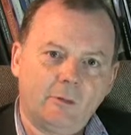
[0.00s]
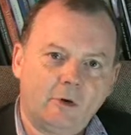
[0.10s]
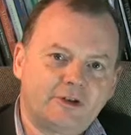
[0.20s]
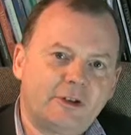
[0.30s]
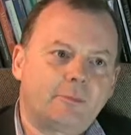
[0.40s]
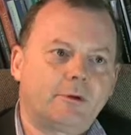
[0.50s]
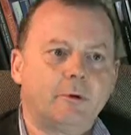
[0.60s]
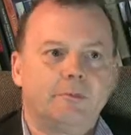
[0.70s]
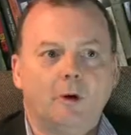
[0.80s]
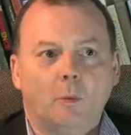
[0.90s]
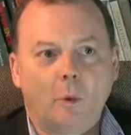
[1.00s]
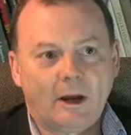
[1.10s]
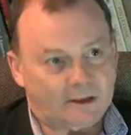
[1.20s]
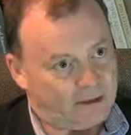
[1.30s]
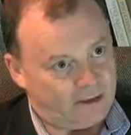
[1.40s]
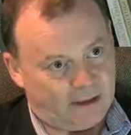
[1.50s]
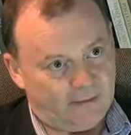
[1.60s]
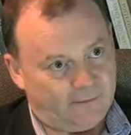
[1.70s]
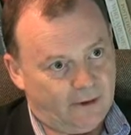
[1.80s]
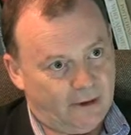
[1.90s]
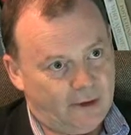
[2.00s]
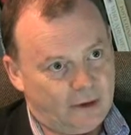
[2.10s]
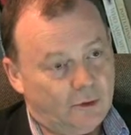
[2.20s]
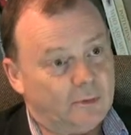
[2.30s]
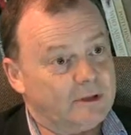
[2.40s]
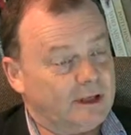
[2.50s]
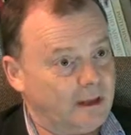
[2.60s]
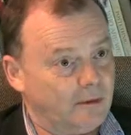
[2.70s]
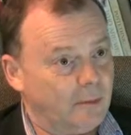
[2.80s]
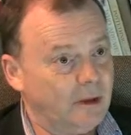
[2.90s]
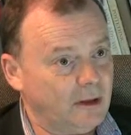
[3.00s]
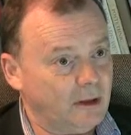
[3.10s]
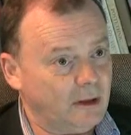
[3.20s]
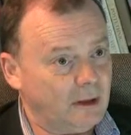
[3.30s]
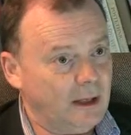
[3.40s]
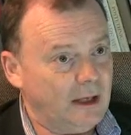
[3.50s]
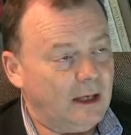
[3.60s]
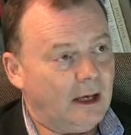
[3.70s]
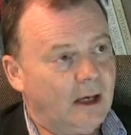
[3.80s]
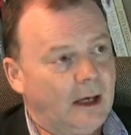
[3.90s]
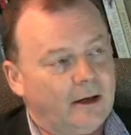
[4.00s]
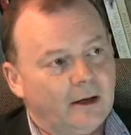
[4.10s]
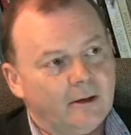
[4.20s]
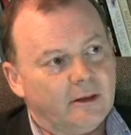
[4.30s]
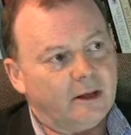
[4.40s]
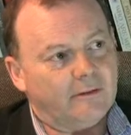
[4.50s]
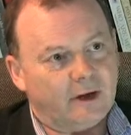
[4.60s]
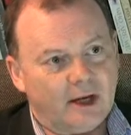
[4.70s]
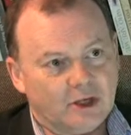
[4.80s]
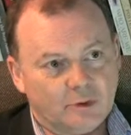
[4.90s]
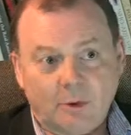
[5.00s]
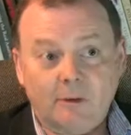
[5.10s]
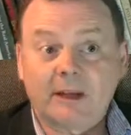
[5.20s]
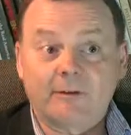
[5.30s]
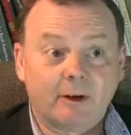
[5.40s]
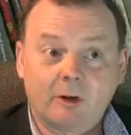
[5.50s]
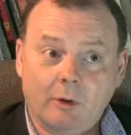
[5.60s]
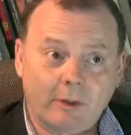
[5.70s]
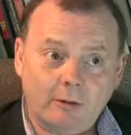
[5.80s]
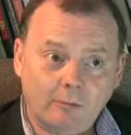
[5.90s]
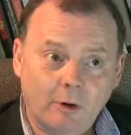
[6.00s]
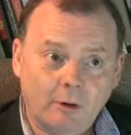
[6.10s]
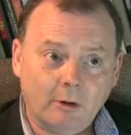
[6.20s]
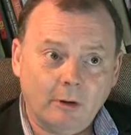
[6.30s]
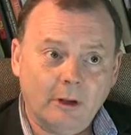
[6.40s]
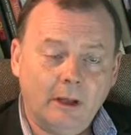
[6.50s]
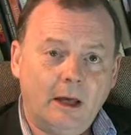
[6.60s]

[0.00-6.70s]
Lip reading: what's the appropriate weight to give to a particular opinion? And I can think of occasions where we definitely got that wrong.